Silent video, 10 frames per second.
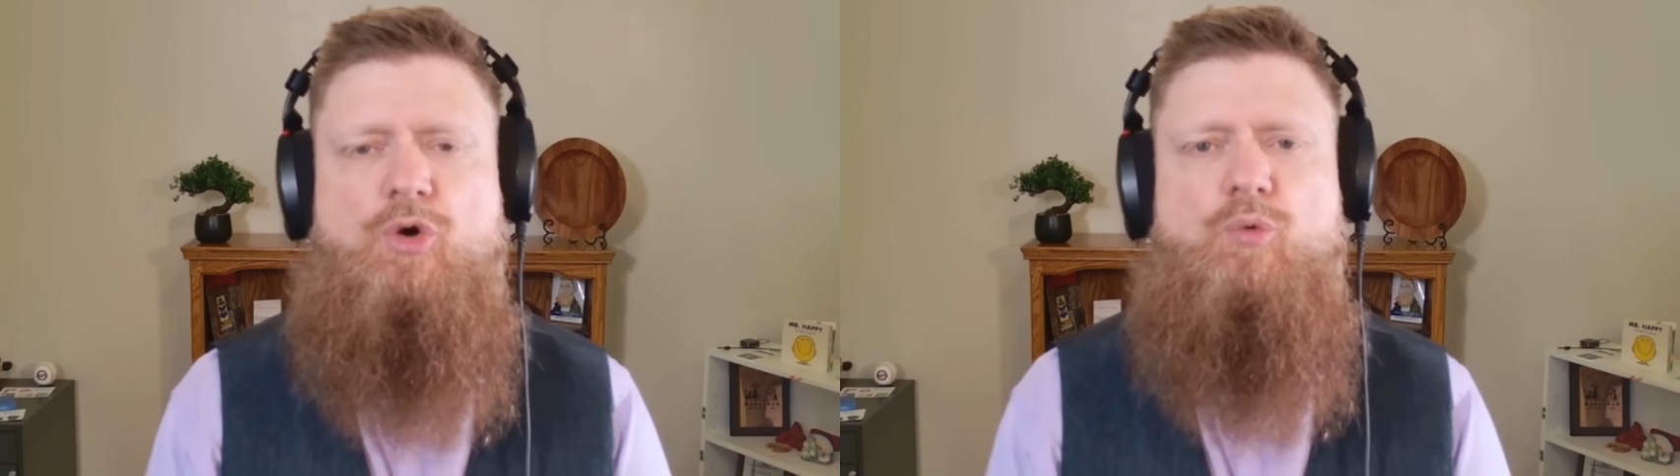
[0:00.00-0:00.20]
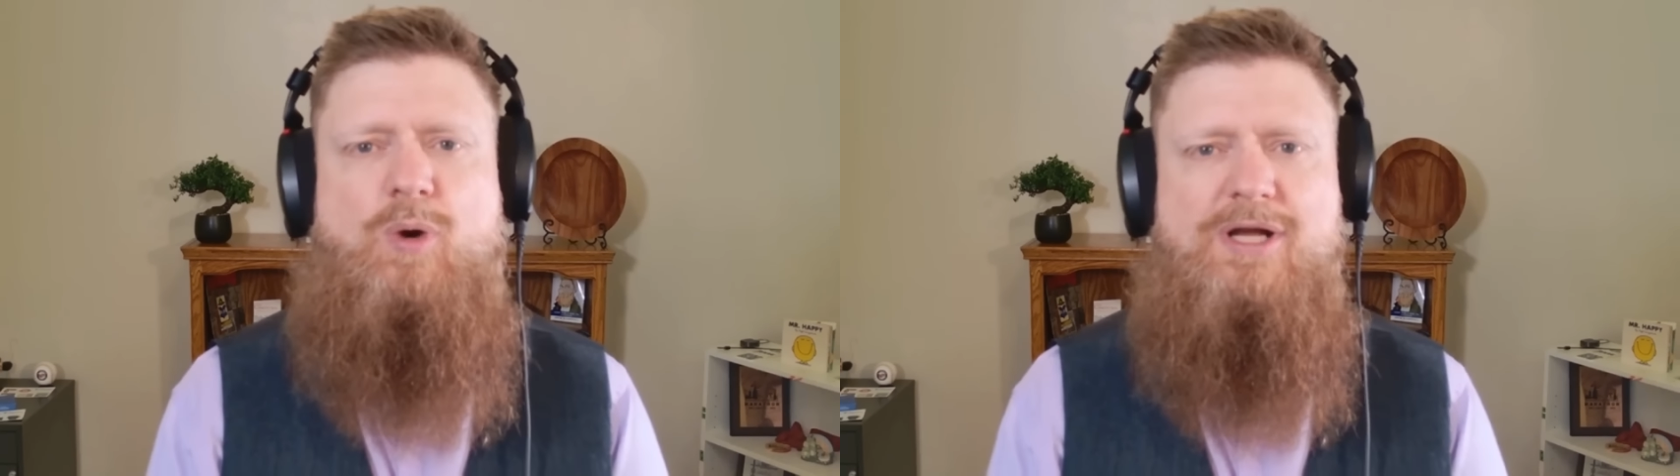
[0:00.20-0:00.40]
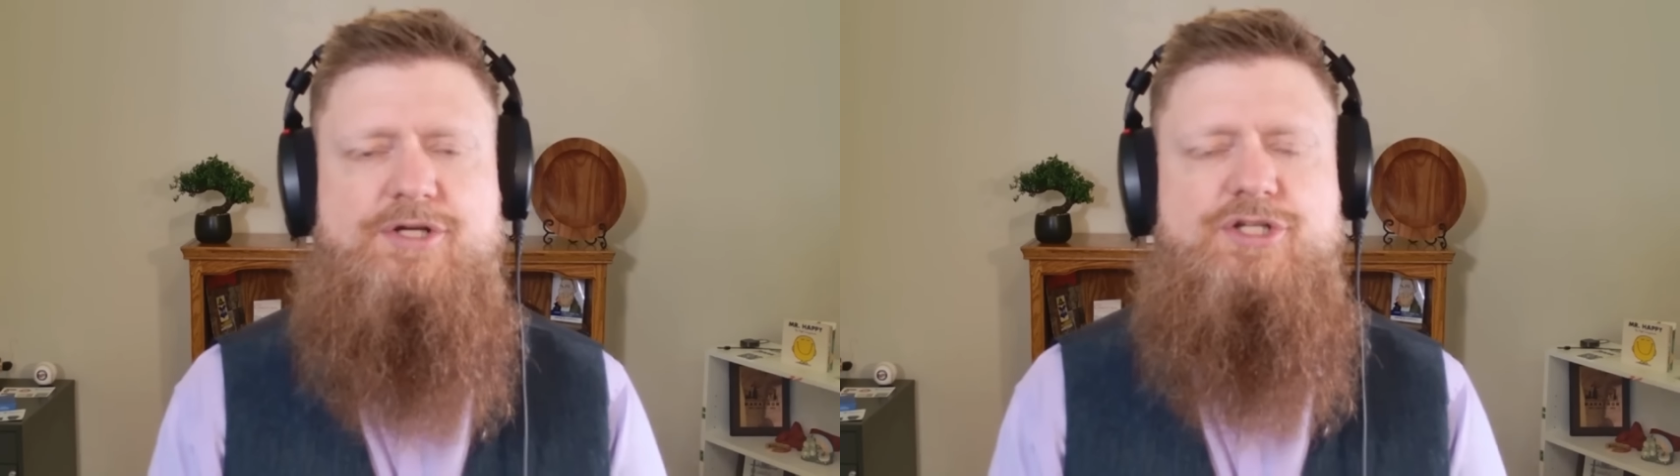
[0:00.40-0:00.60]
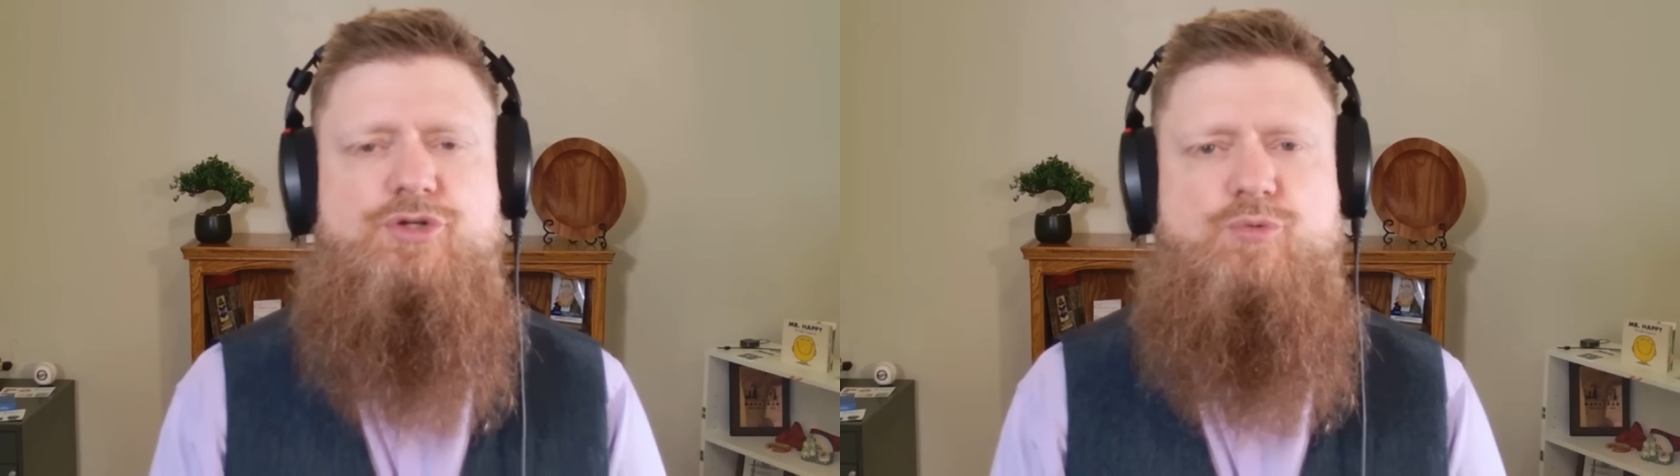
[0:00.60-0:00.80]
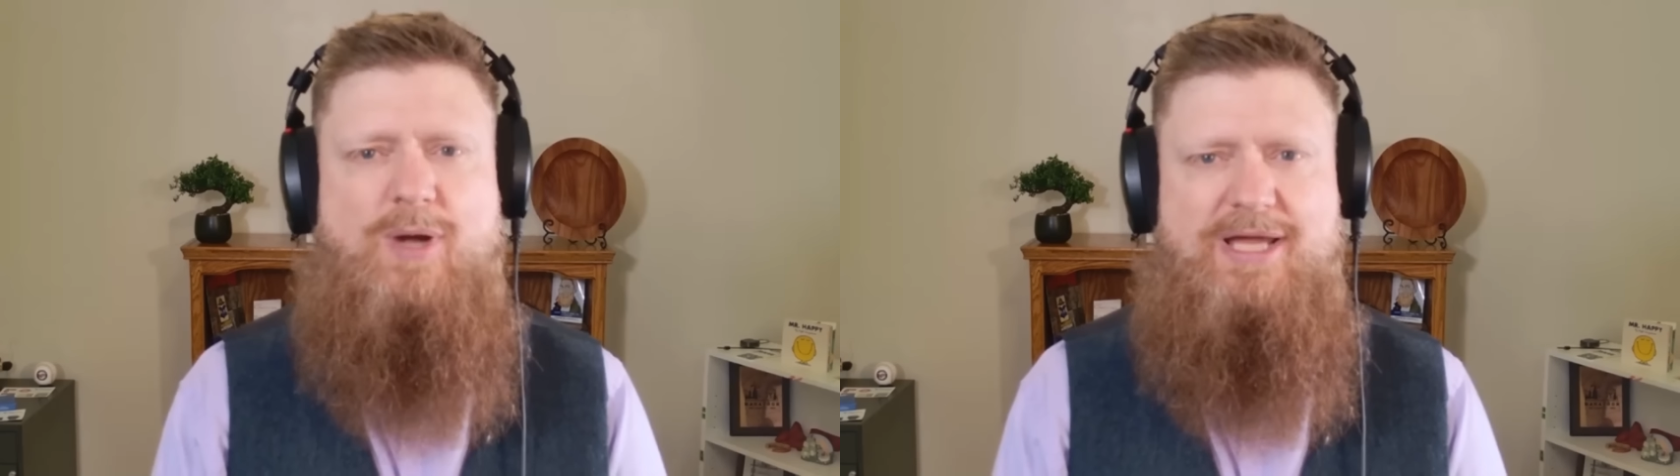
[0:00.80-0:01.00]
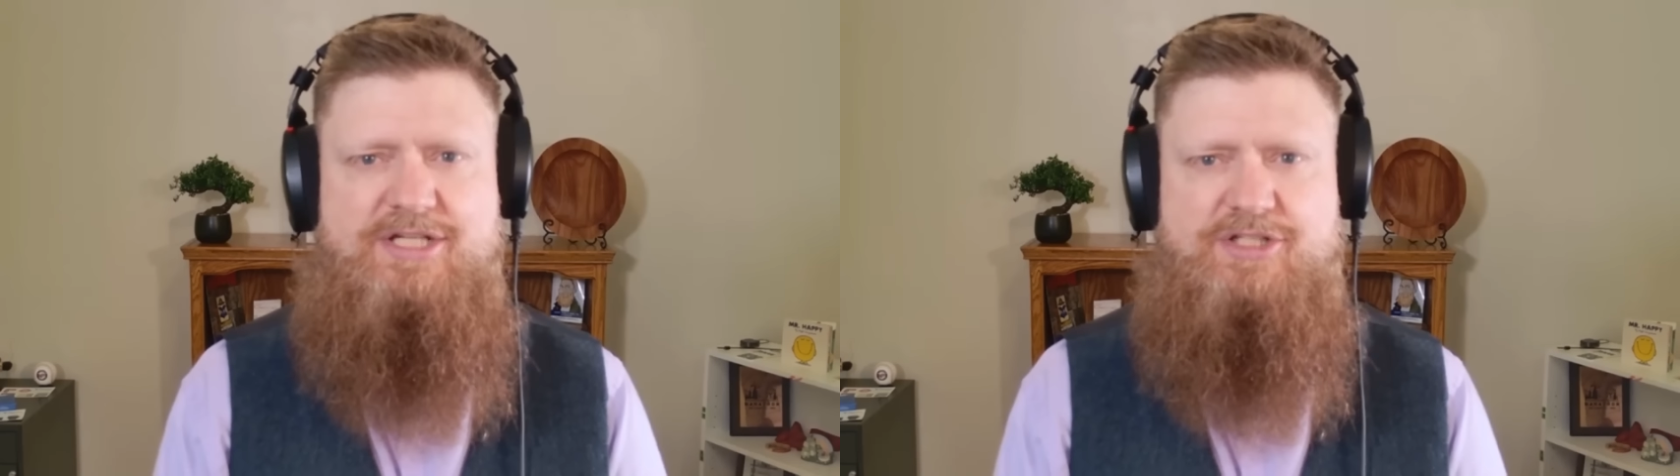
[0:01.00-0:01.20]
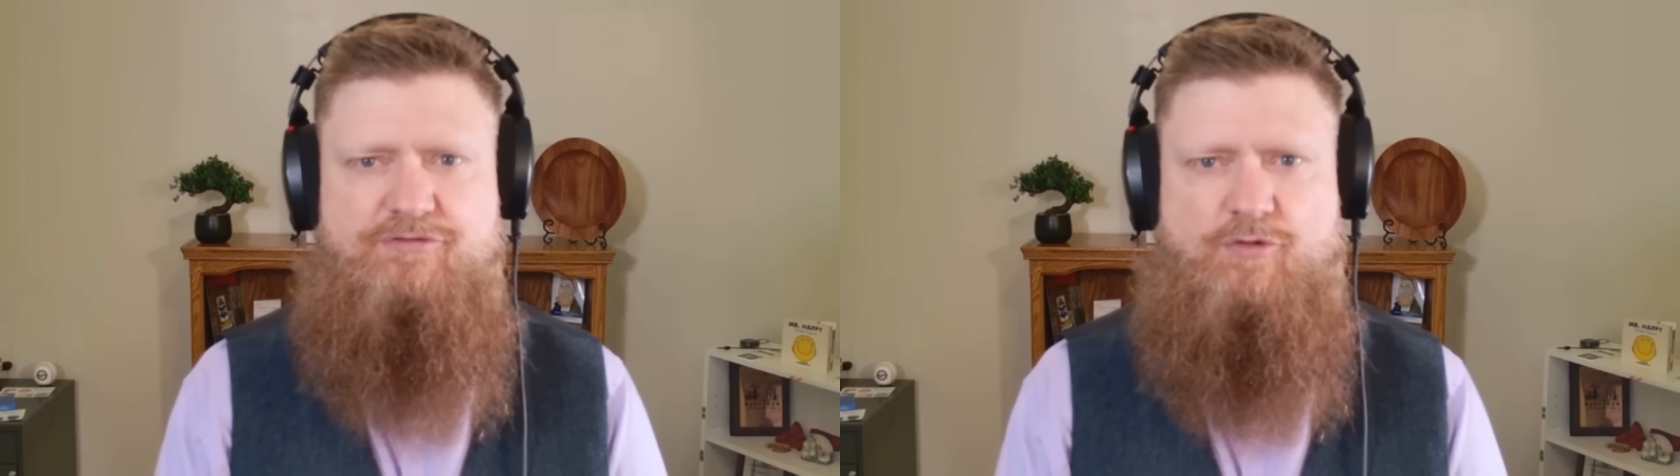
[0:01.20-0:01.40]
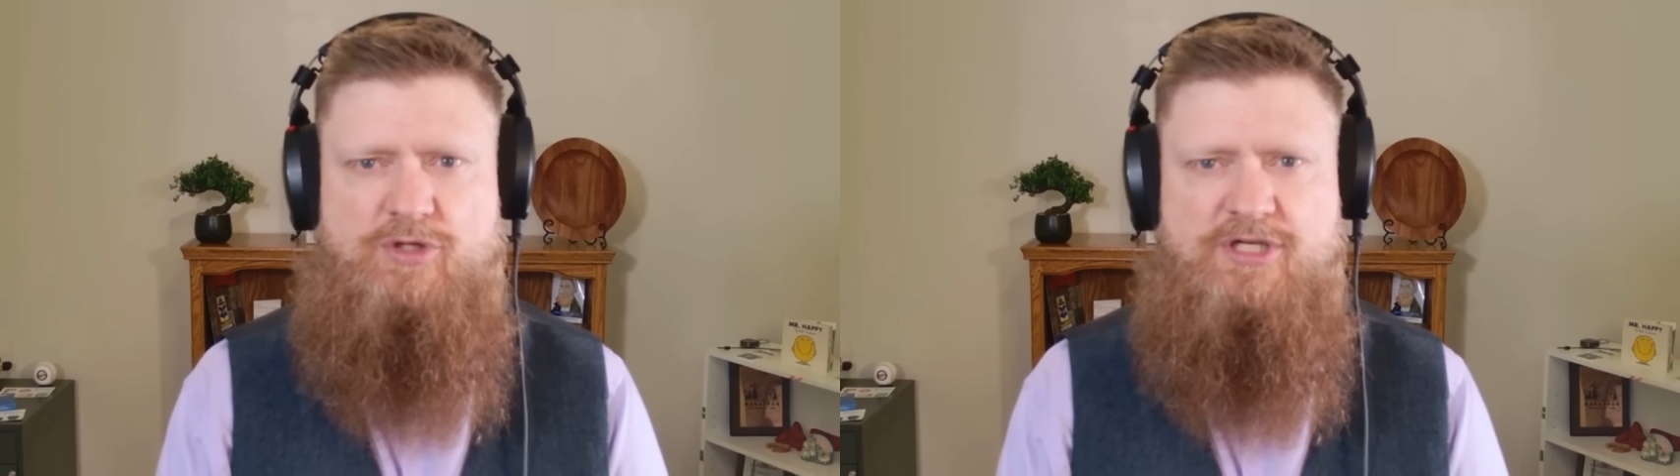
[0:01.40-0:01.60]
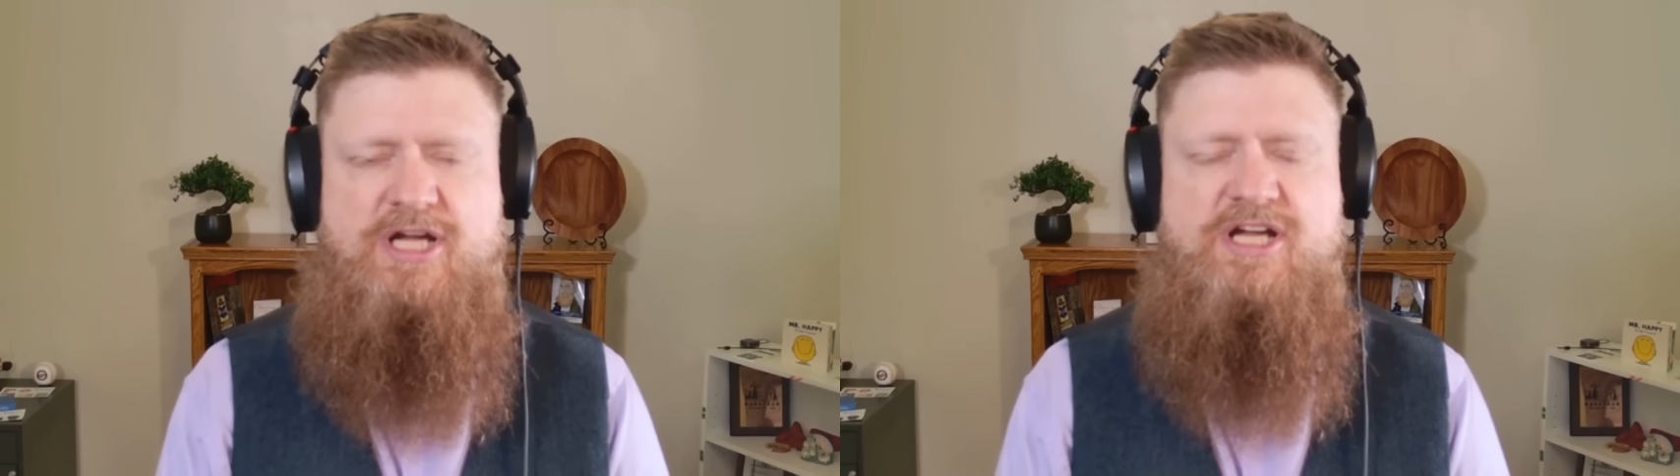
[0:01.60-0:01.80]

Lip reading: What are you waiting for?